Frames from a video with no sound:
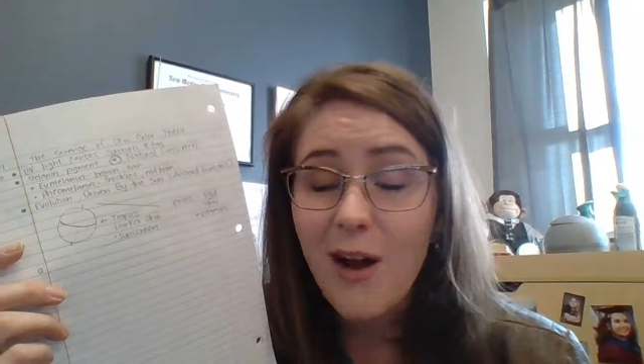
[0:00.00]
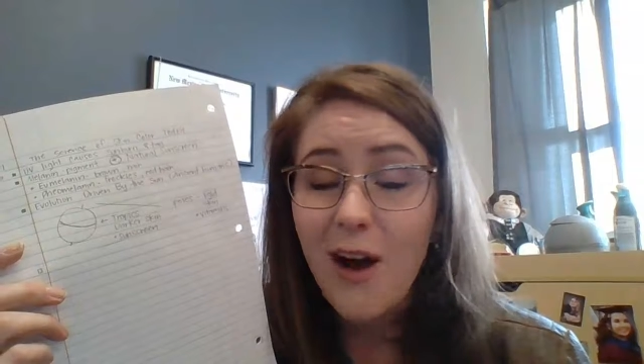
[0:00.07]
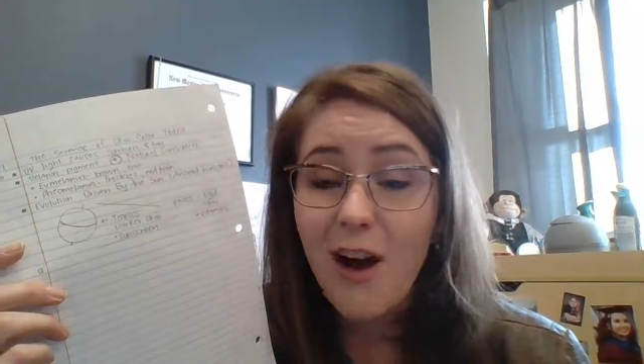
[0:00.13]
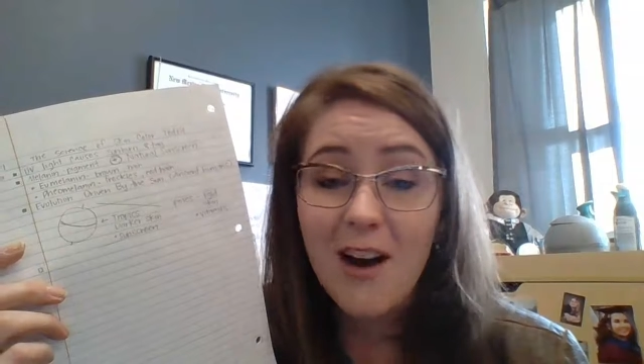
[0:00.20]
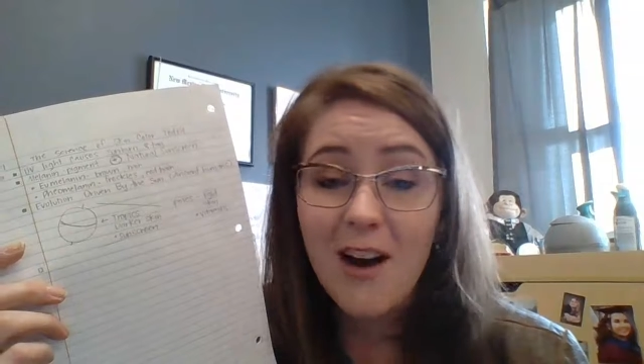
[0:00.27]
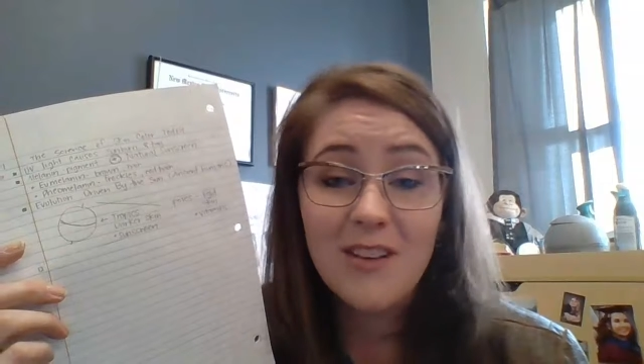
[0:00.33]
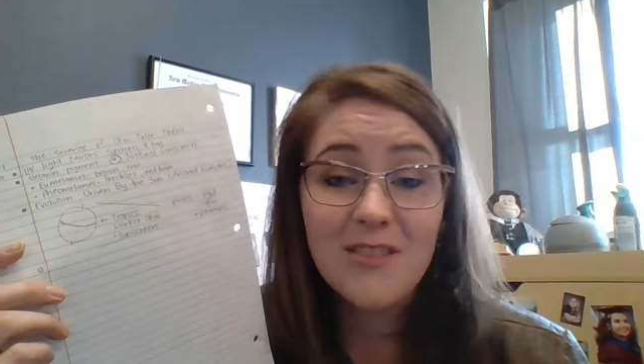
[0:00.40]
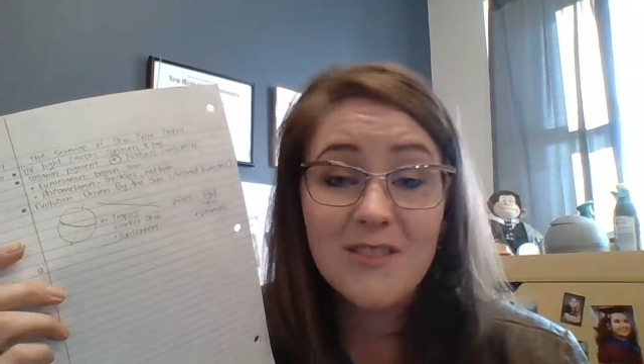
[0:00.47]

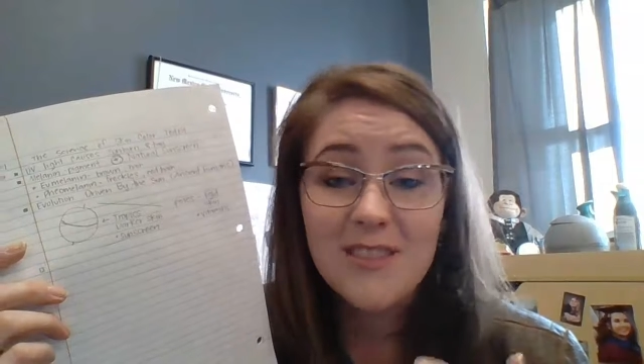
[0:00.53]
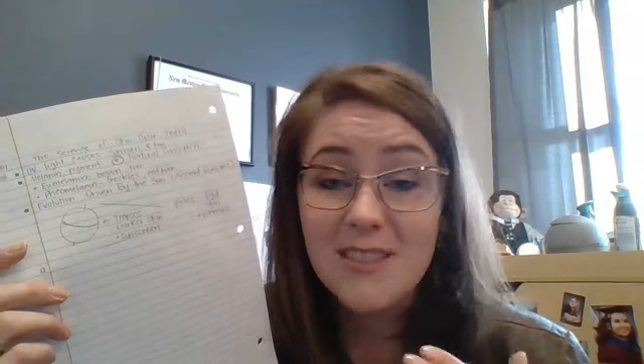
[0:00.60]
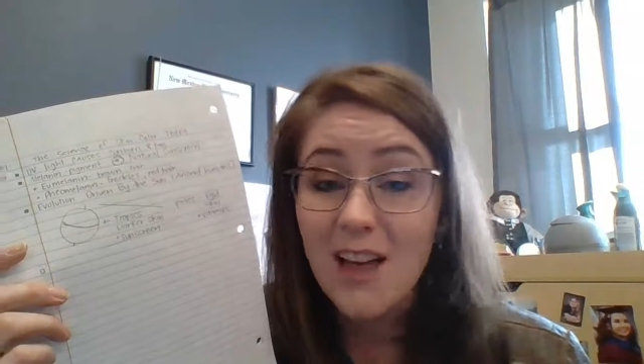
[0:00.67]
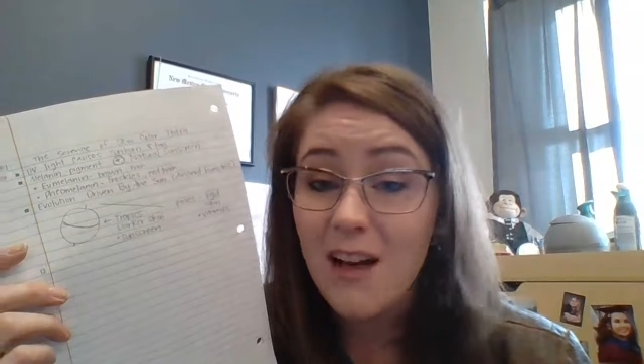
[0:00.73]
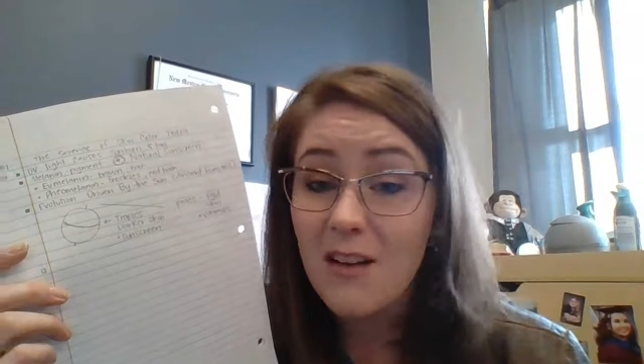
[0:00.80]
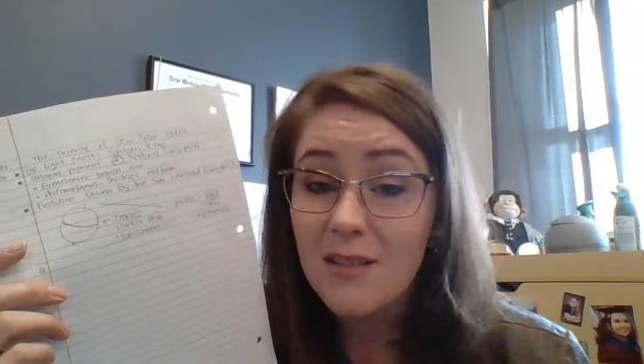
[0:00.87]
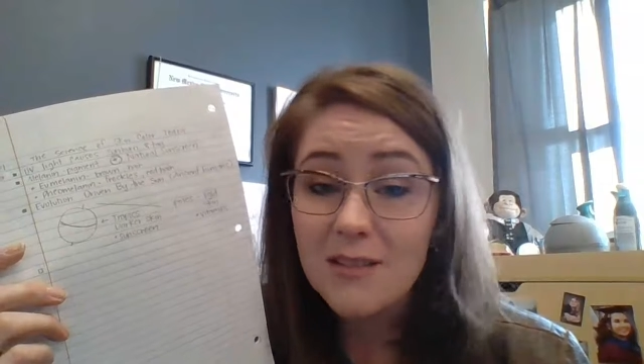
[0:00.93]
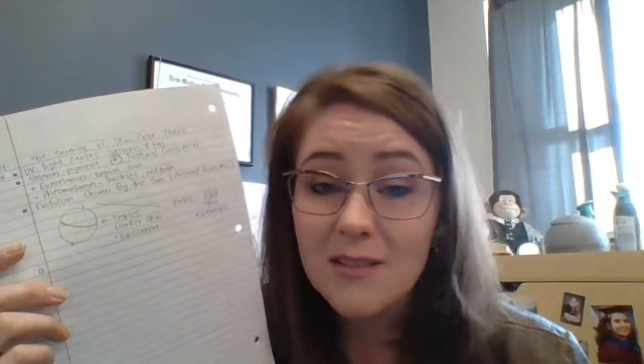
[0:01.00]
our
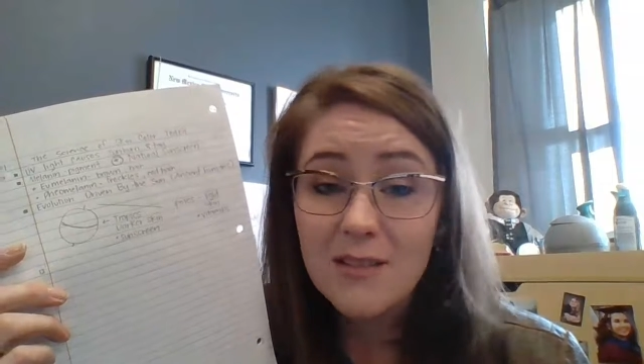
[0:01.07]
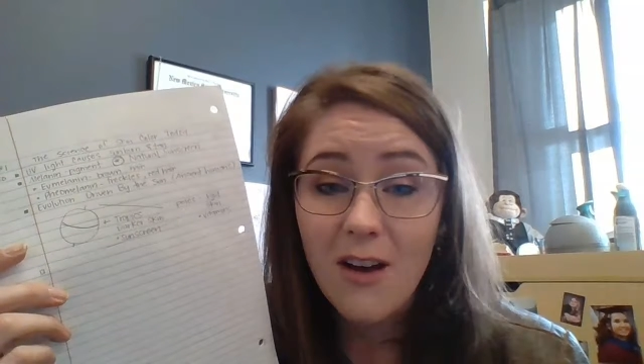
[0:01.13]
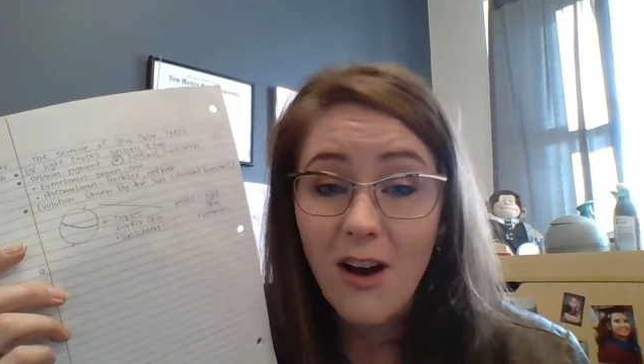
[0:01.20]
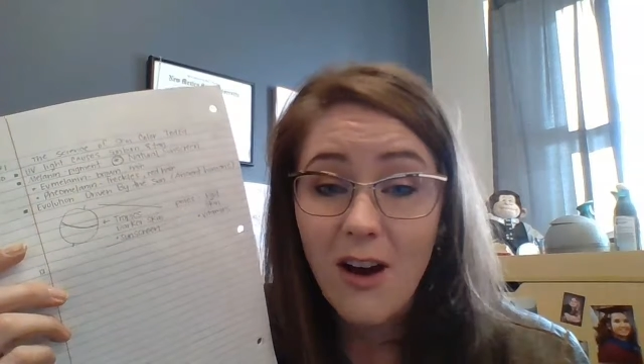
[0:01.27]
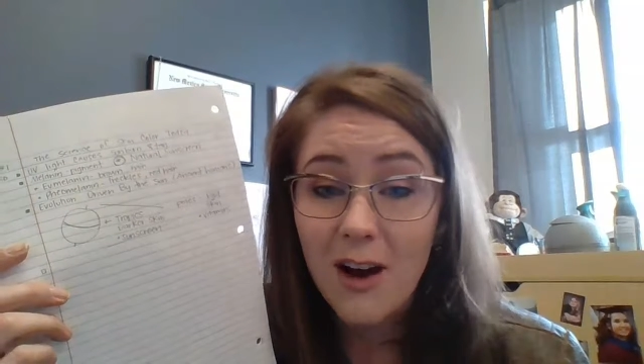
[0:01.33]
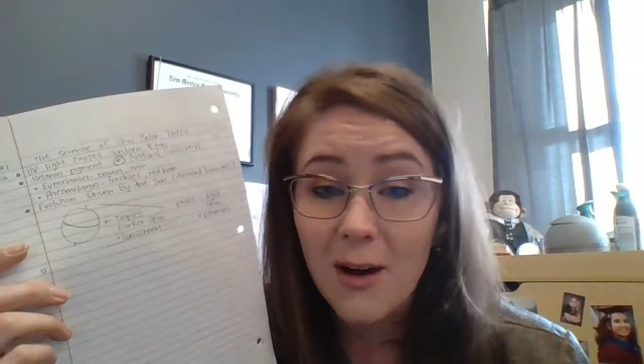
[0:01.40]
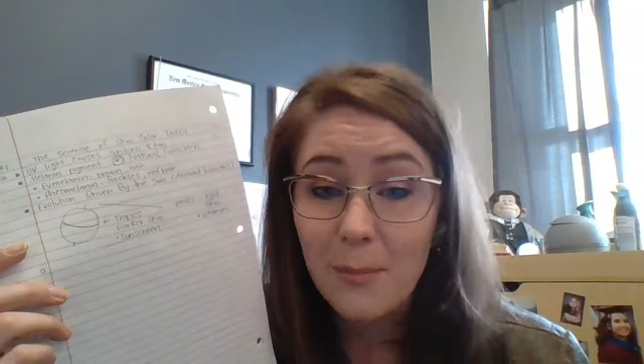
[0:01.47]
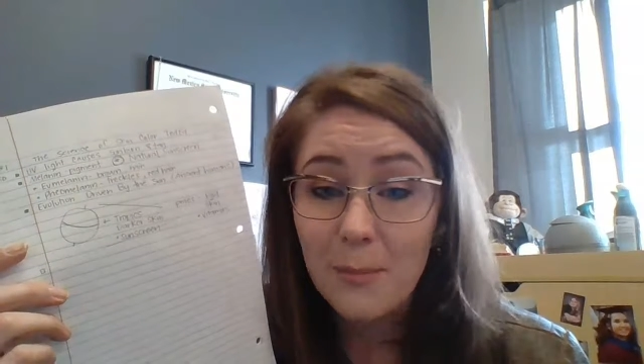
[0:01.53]
cells
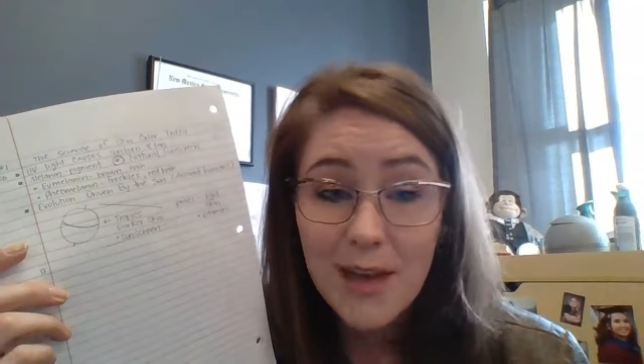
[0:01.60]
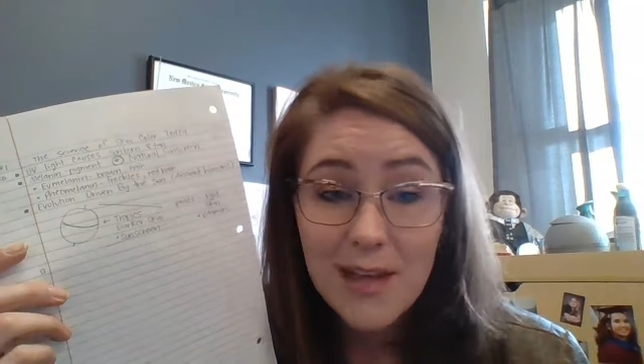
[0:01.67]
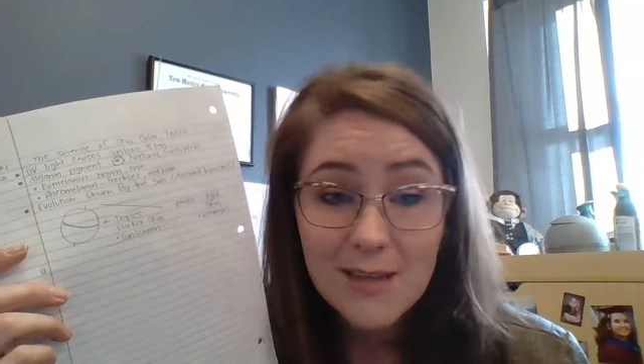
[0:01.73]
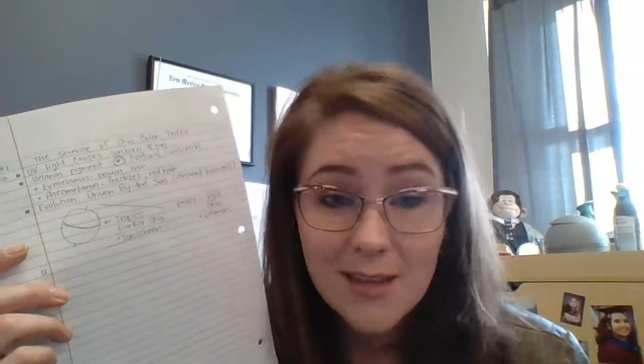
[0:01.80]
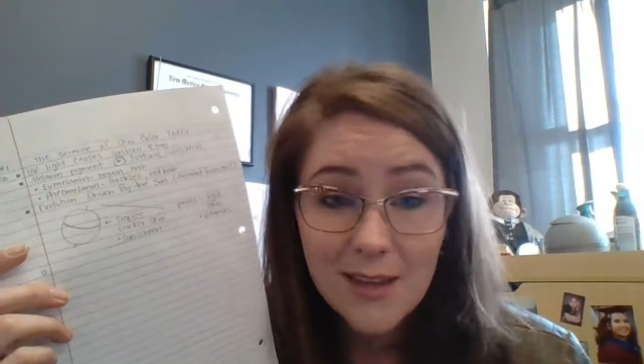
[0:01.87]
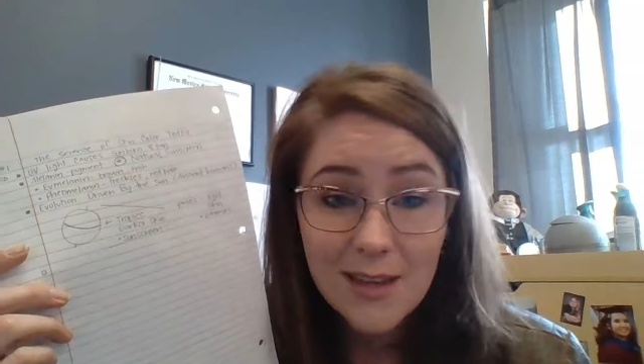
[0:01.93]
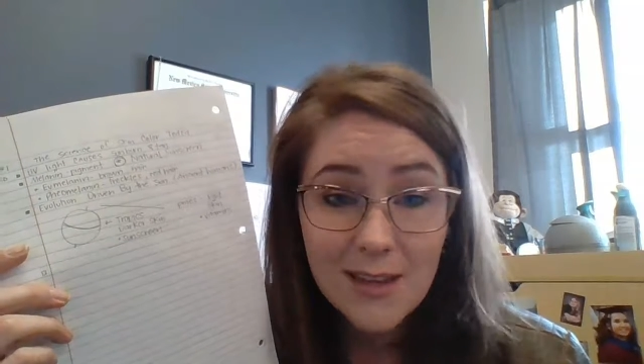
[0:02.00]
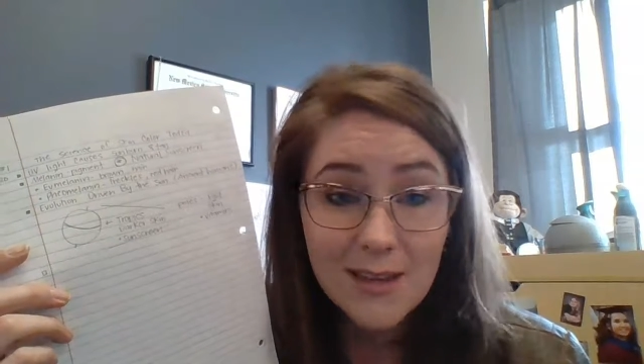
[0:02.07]
are
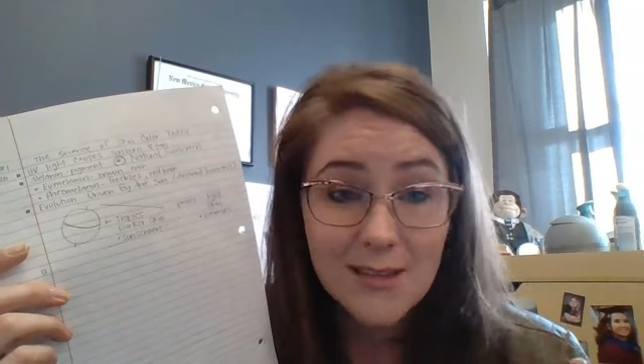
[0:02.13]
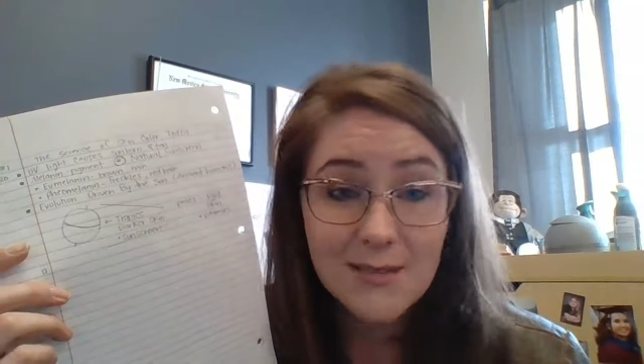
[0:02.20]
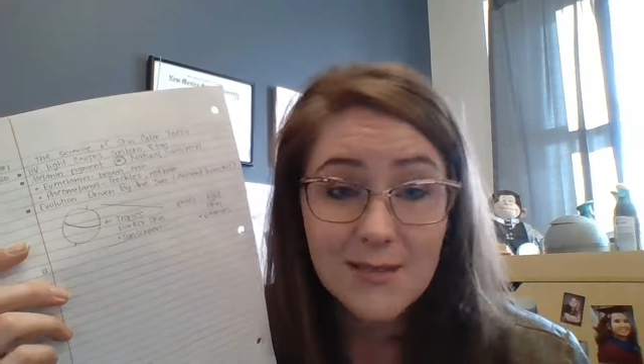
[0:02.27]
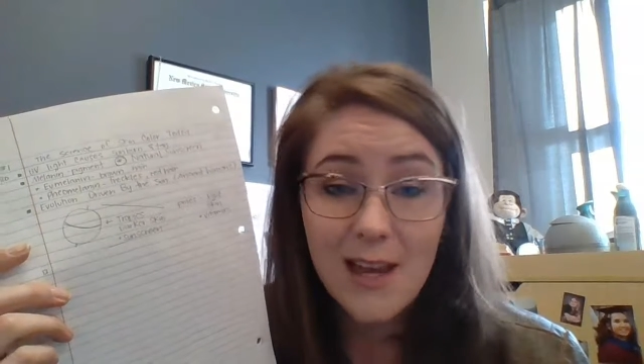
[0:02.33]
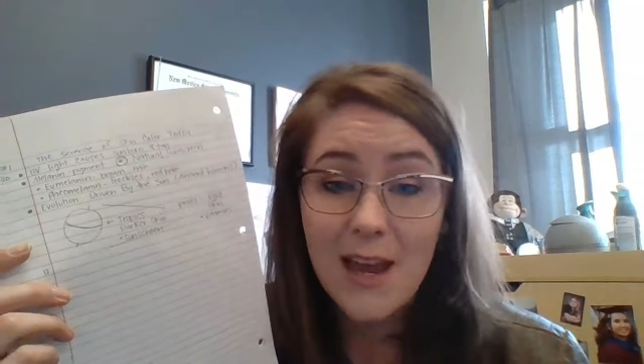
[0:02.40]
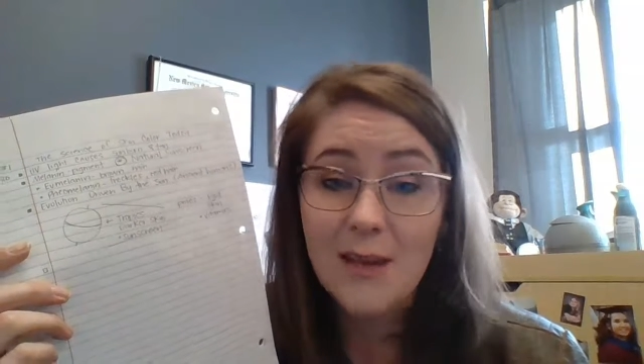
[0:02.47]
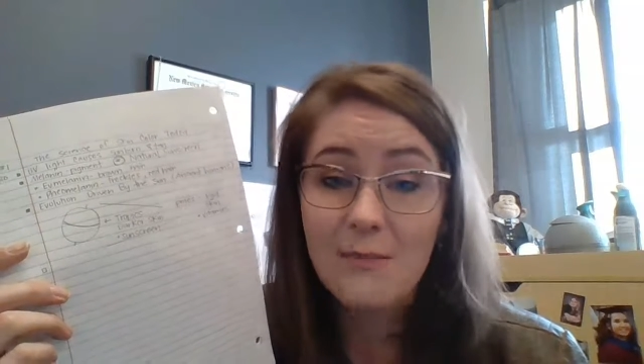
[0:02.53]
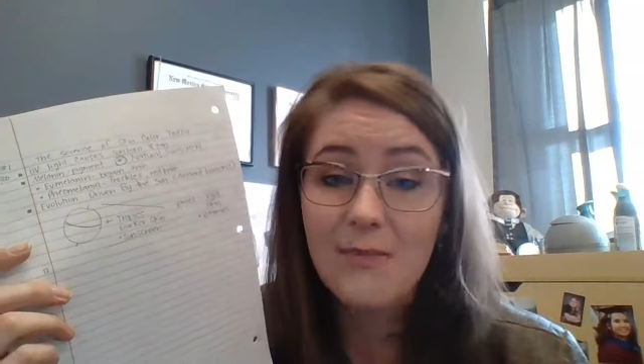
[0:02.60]
basically the
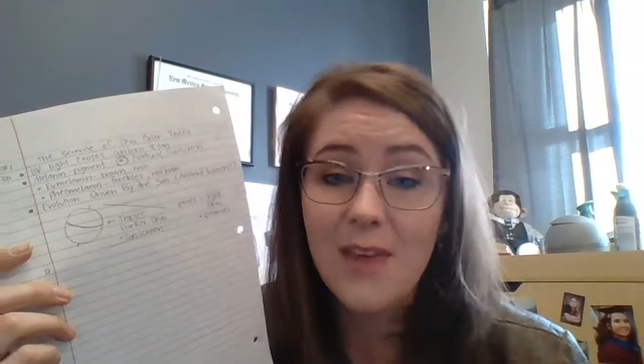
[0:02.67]
same.